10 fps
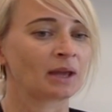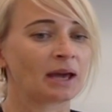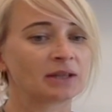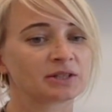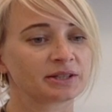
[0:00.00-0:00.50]

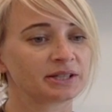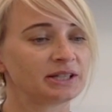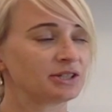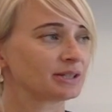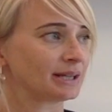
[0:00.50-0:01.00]
And the
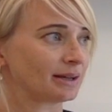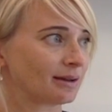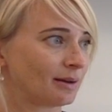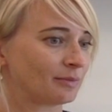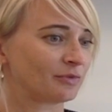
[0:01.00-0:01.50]
teachers here
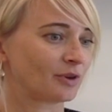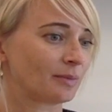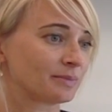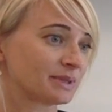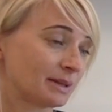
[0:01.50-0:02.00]
come
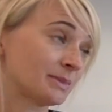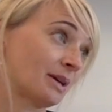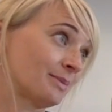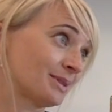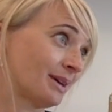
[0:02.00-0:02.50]
from
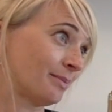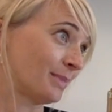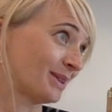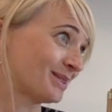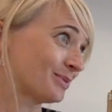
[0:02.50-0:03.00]
sometimes
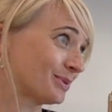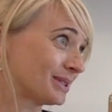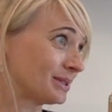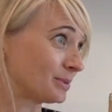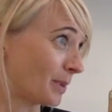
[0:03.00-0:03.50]
other
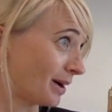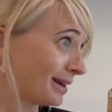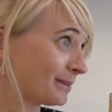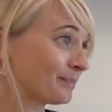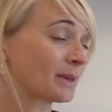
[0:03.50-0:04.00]
schools in
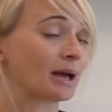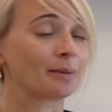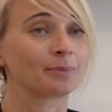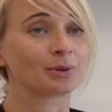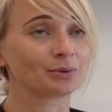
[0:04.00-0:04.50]
Dubai,
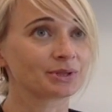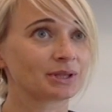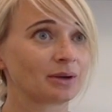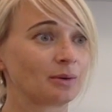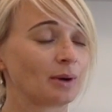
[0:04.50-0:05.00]
but
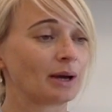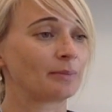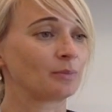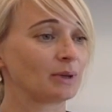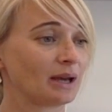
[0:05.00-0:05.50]
also
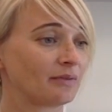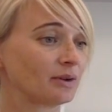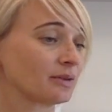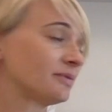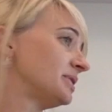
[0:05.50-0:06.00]
we have a
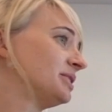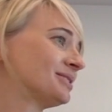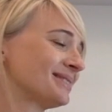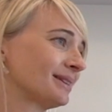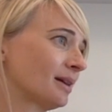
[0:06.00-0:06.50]
lot of
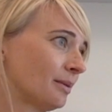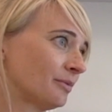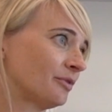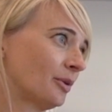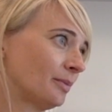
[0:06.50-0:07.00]
teachers that
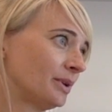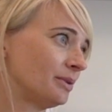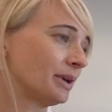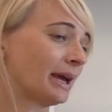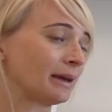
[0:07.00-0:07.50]
come from
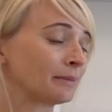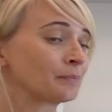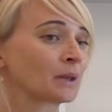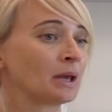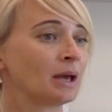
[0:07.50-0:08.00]

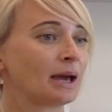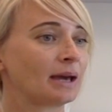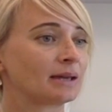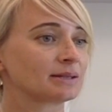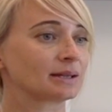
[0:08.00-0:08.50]
UK.
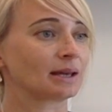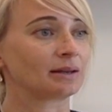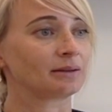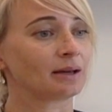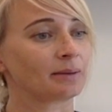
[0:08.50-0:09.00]
And
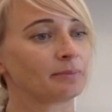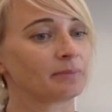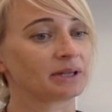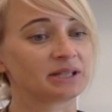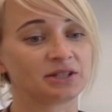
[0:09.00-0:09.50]
again,
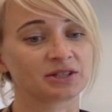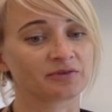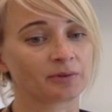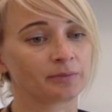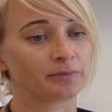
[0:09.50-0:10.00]
my teachers
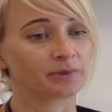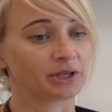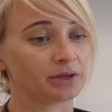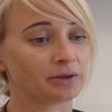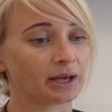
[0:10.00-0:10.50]
from
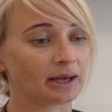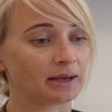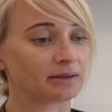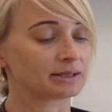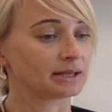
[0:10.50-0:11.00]
the
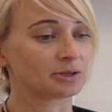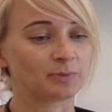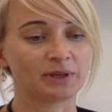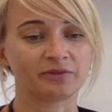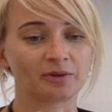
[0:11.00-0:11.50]
UK tend to
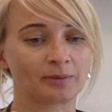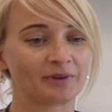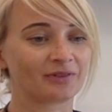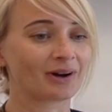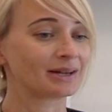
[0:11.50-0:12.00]
be from a
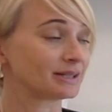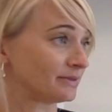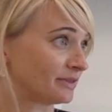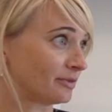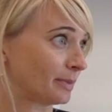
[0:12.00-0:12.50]
variety
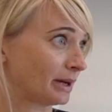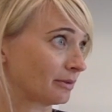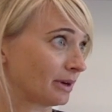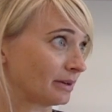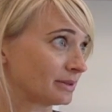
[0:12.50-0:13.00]
of different
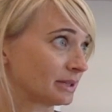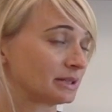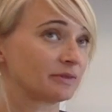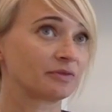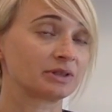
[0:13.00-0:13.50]
backgrounds
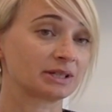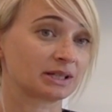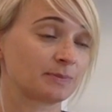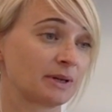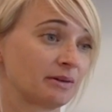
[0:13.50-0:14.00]
and different
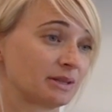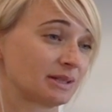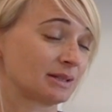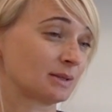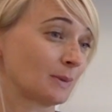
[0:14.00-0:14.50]

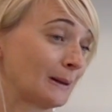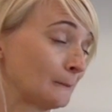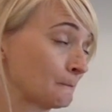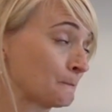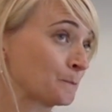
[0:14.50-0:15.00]
experiences as
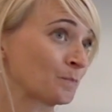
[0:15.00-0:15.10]
well.